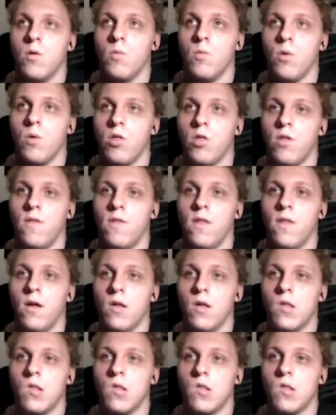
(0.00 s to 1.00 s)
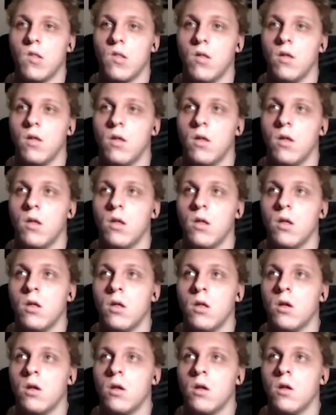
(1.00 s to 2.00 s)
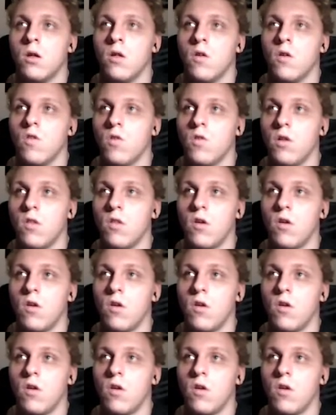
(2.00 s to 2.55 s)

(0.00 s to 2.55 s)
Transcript: which it does. So that's